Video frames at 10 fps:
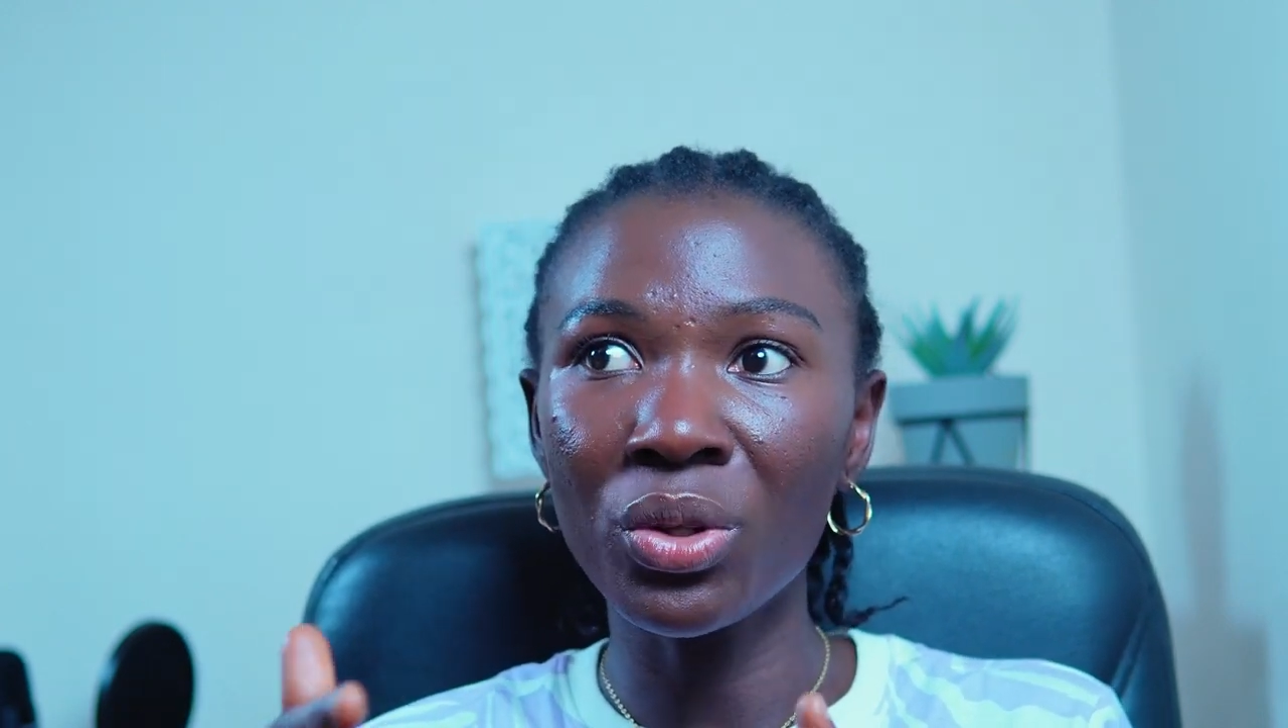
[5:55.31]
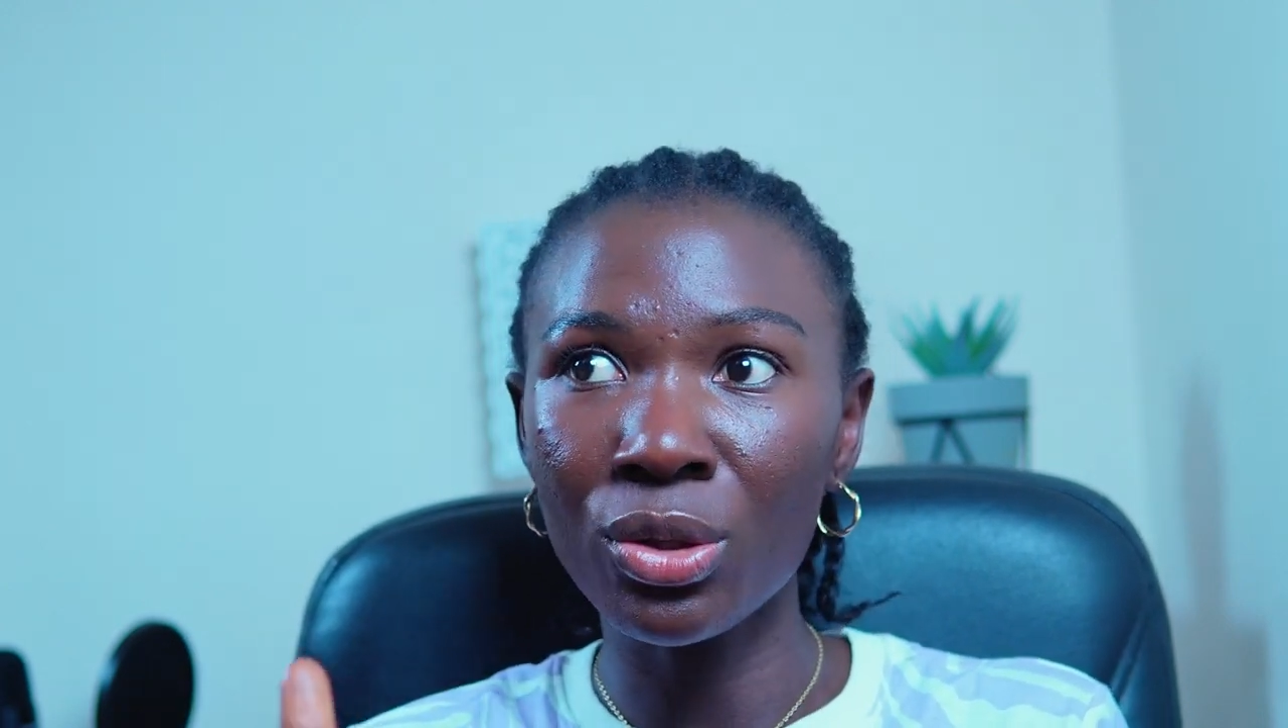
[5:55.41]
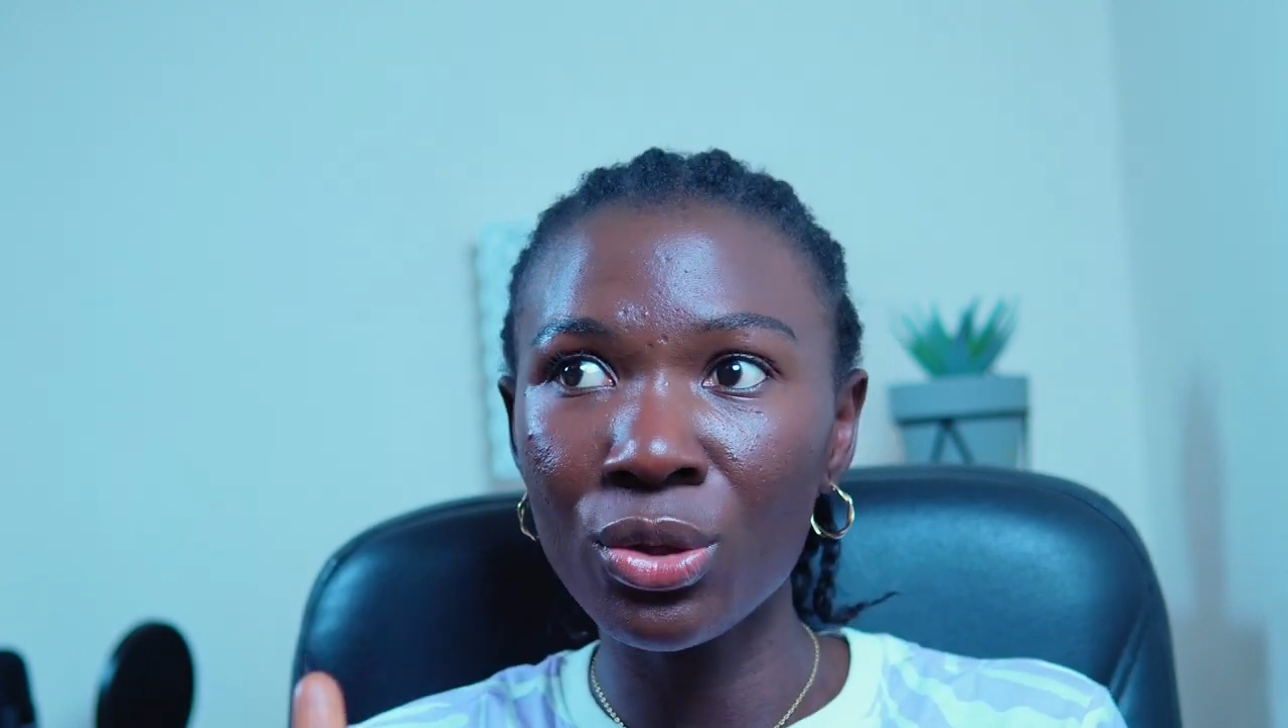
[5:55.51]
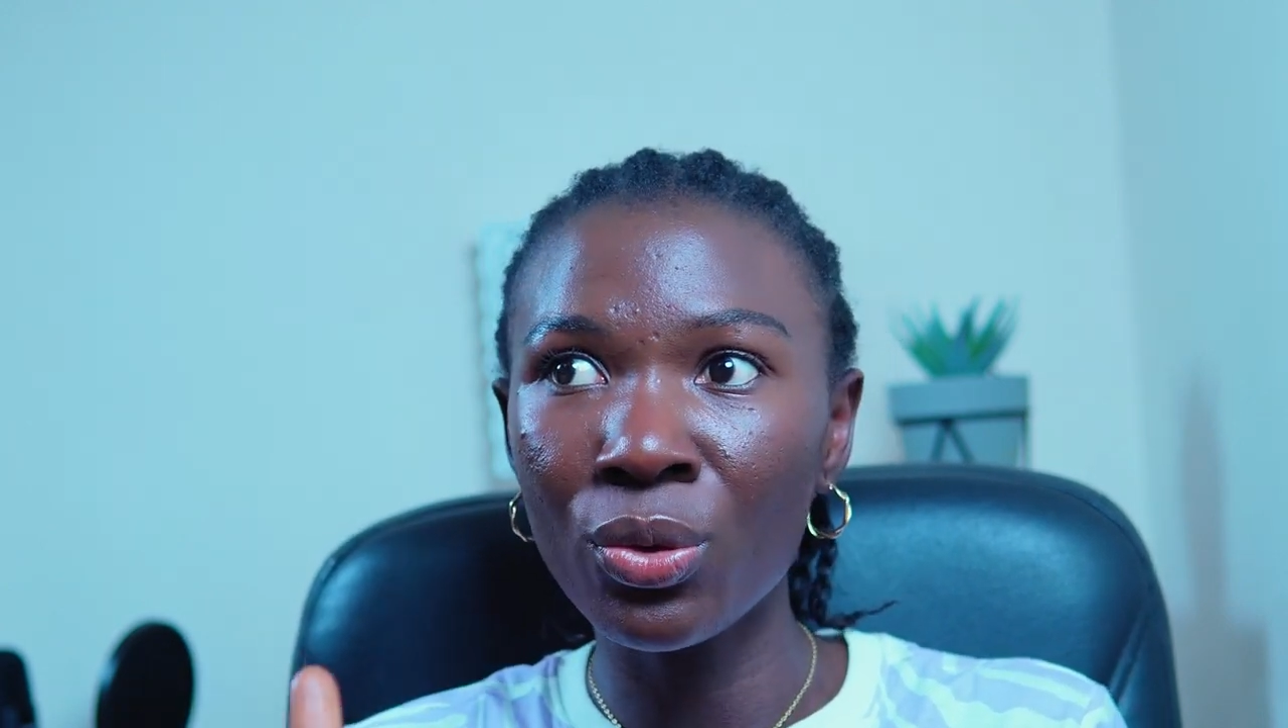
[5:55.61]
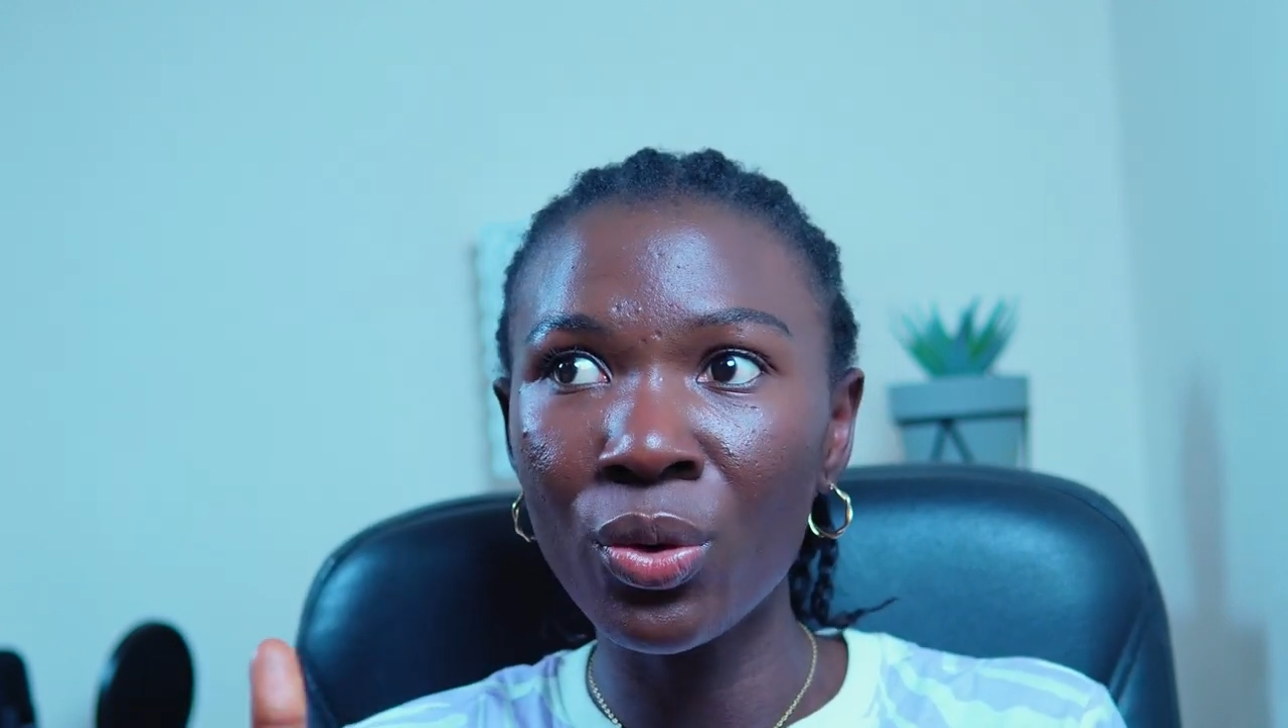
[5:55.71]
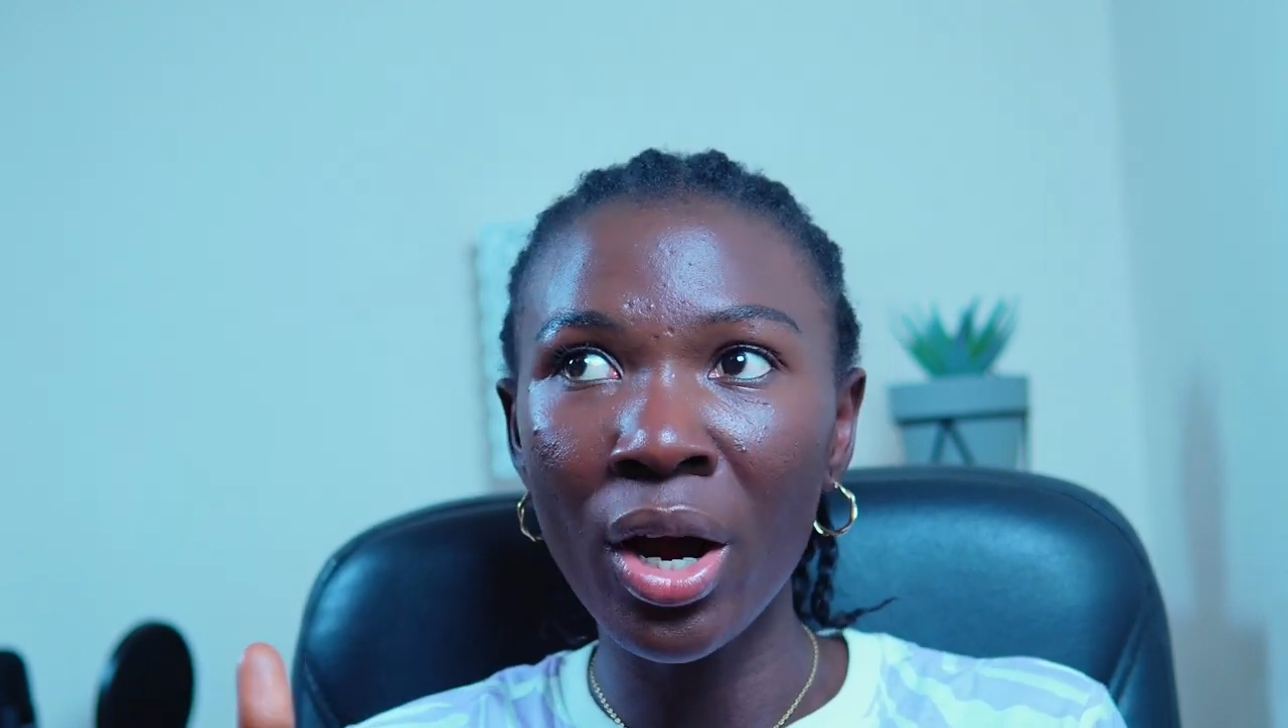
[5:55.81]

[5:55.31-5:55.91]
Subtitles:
with you,